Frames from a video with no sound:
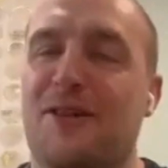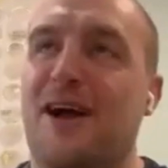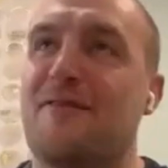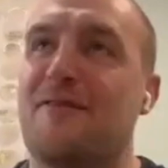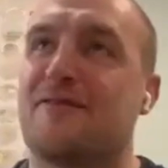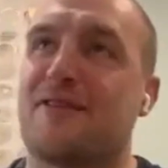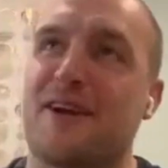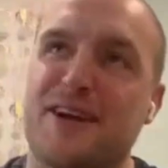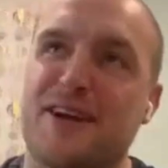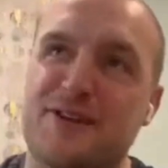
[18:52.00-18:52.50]

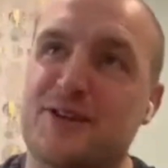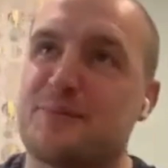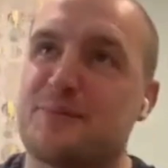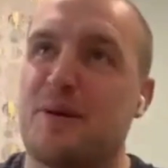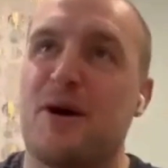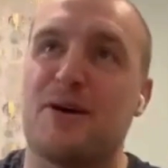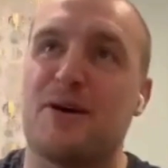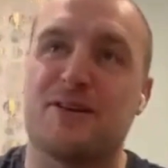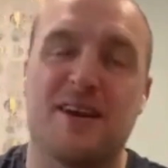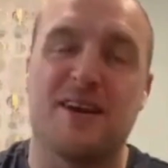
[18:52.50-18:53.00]
them three. Just
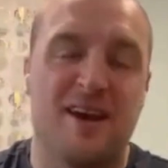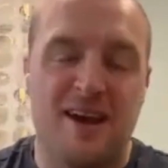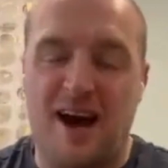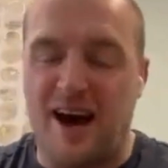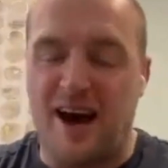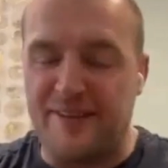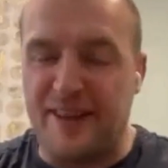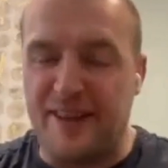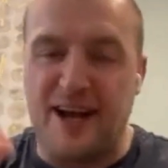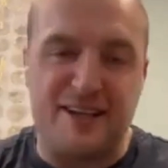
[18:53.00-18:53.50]

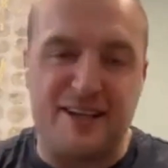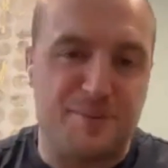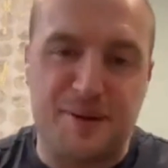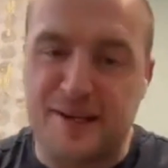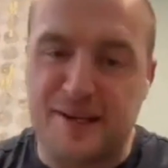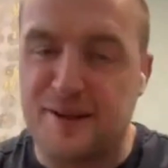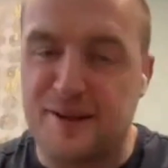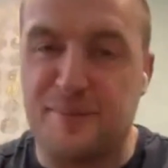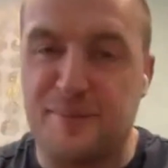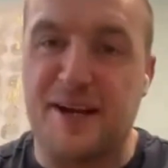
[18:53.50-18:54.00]
I'd like to
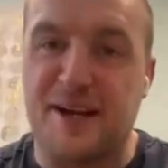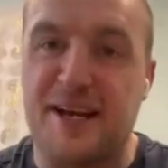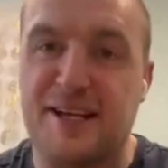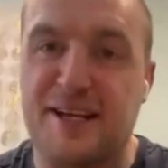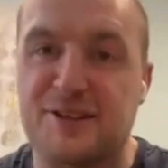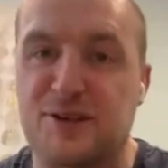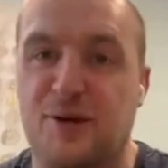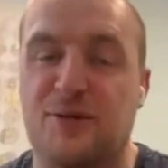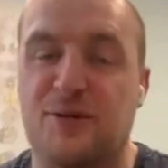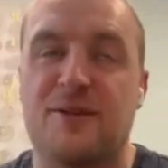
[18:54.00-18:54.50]
pick the
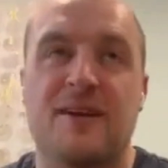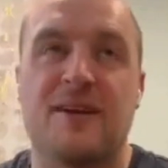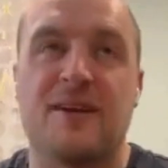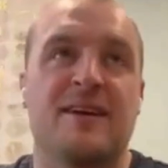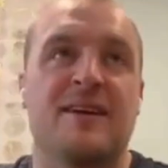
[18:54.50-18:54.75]
brains on.